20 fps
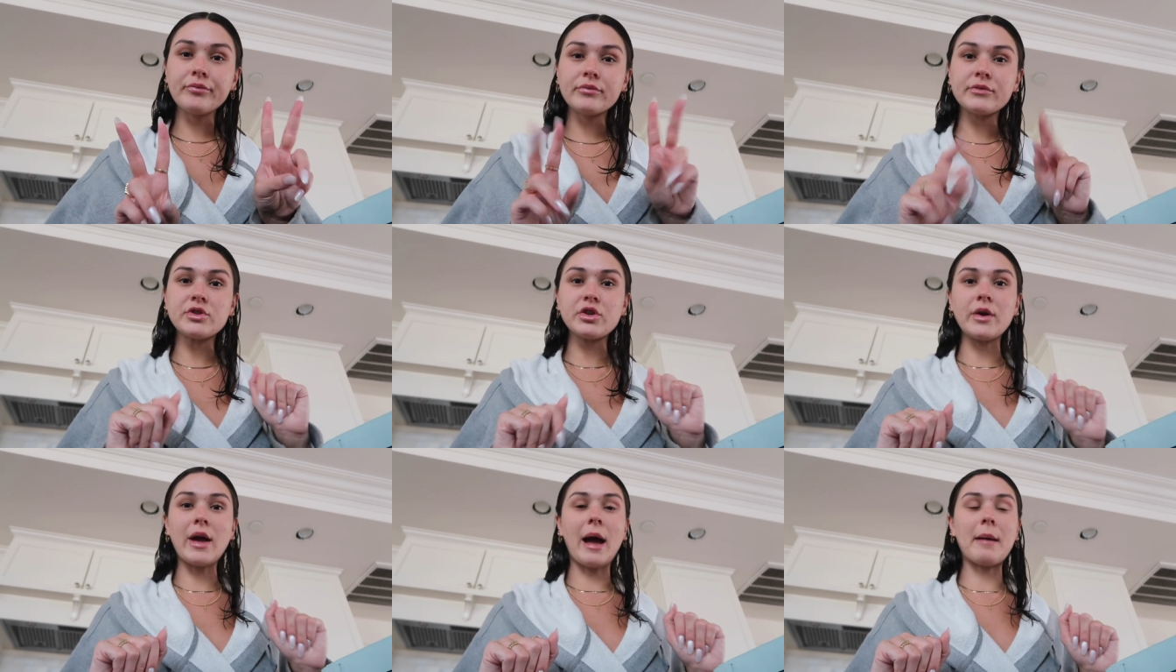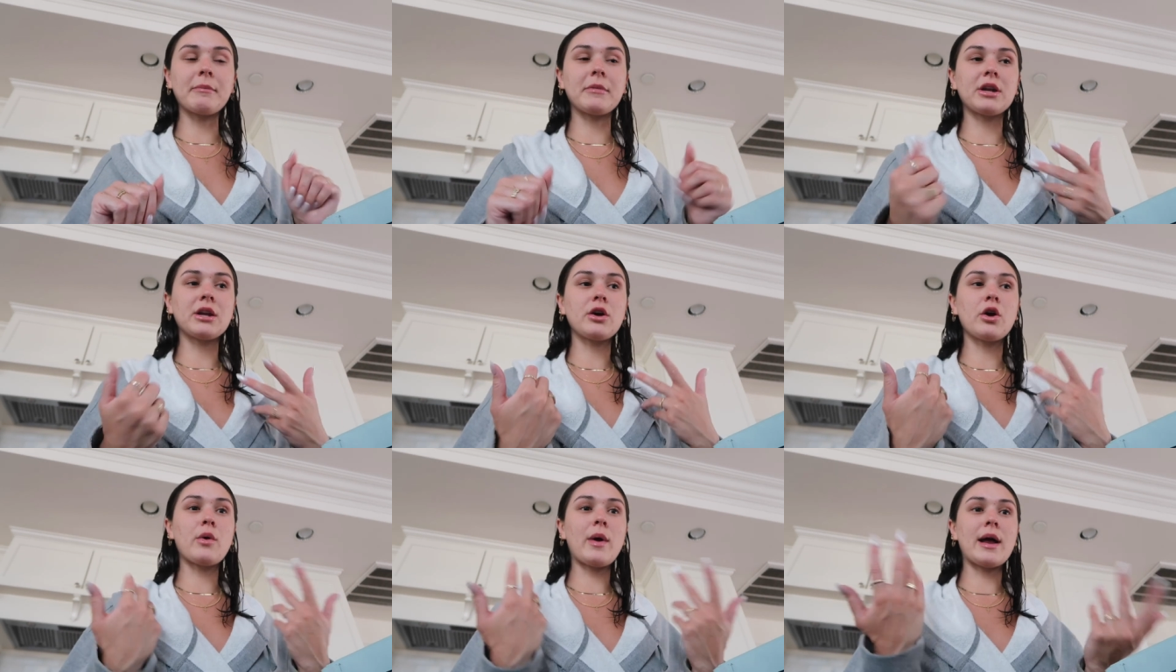So yeah, I'm
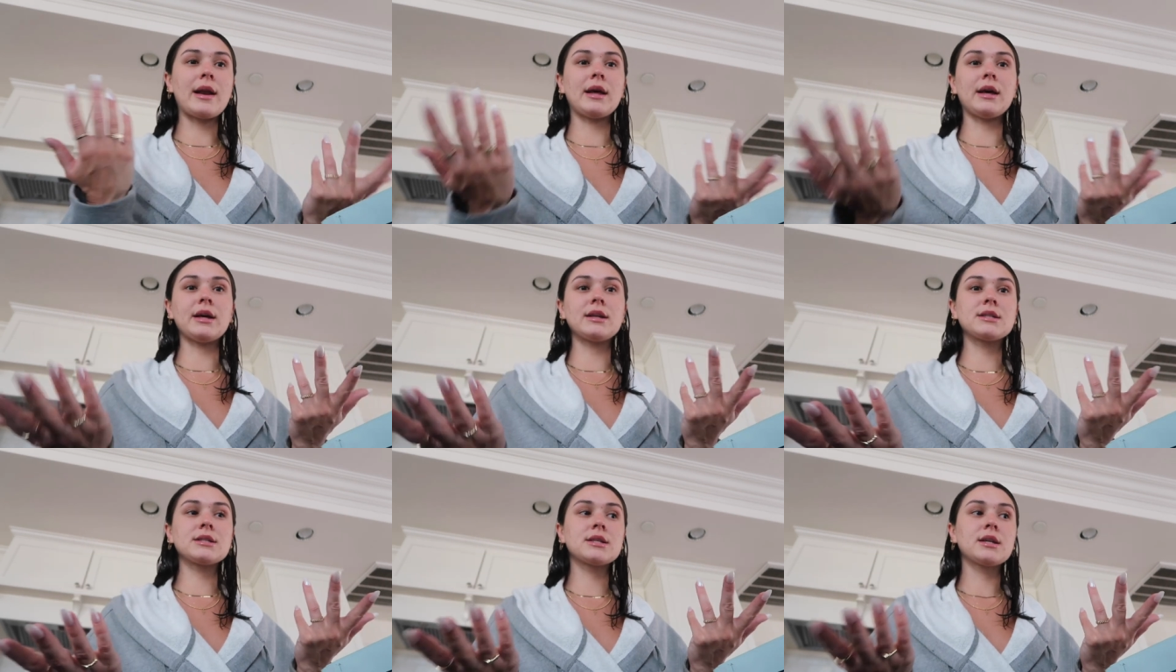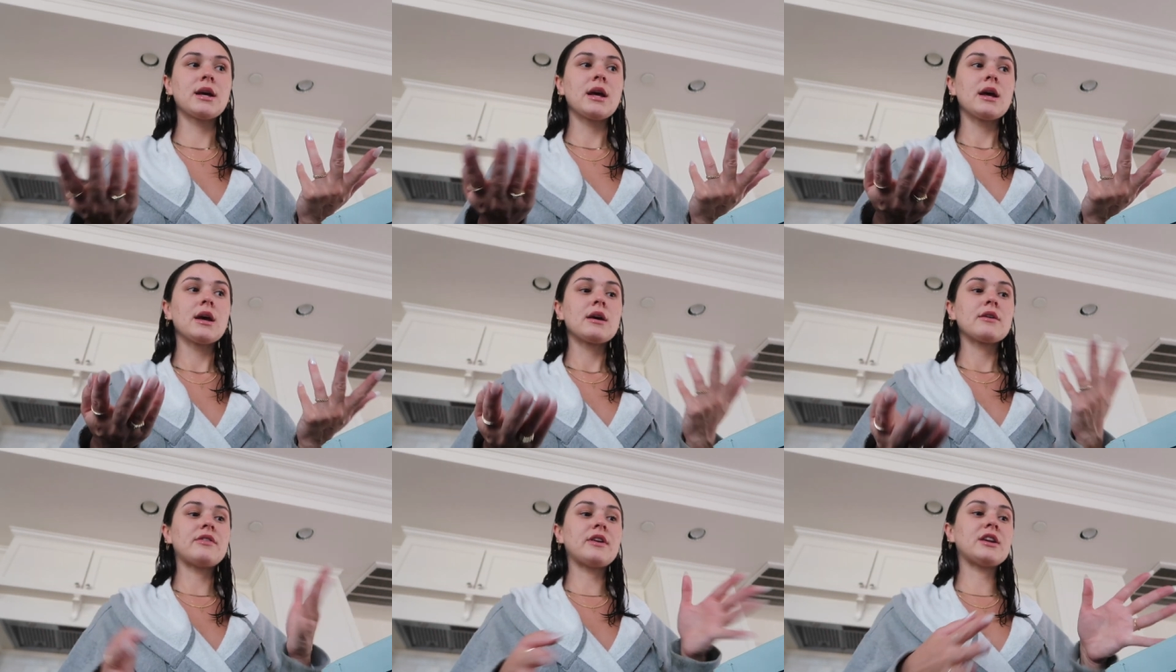gonna go edit,
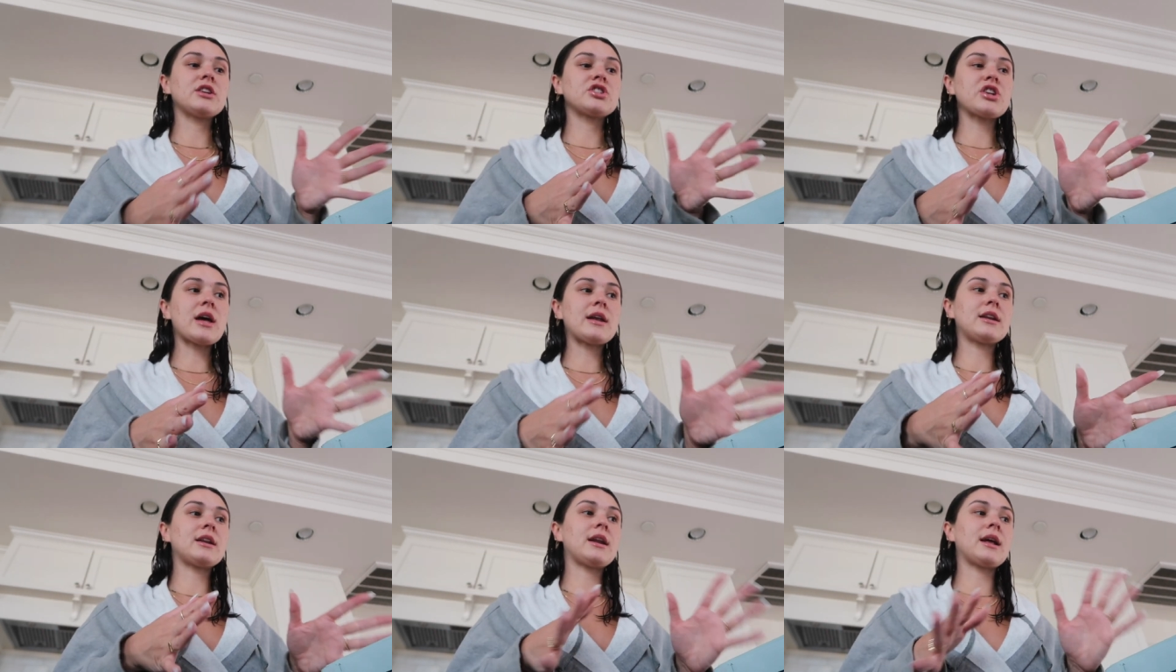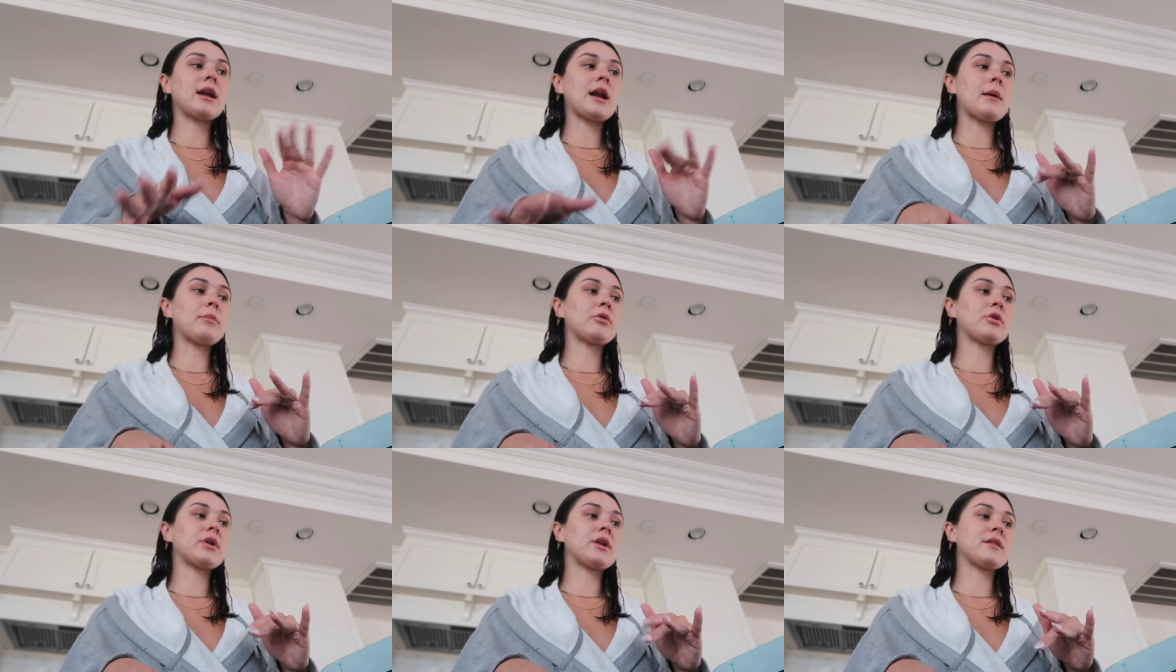finish editing and
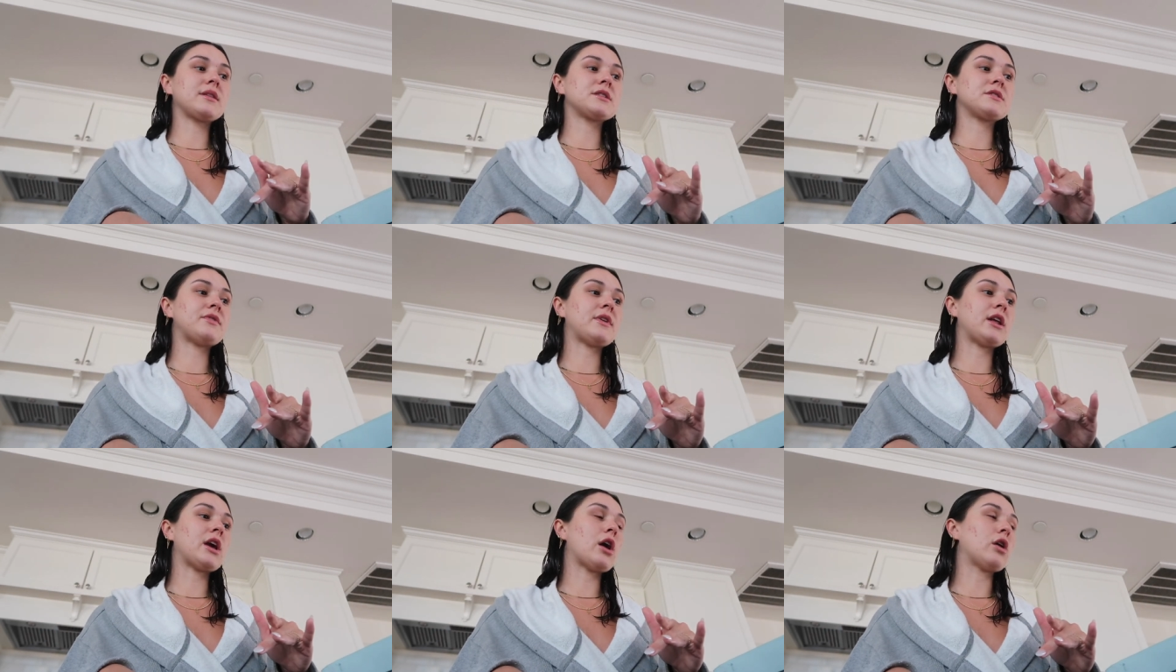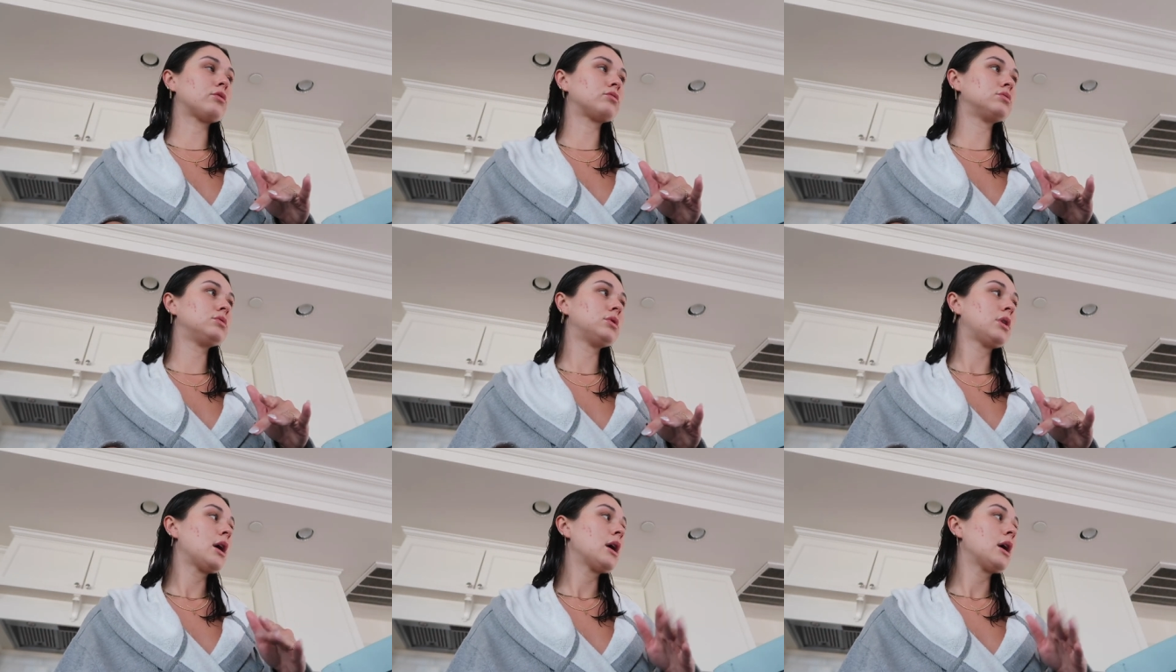uploading this video.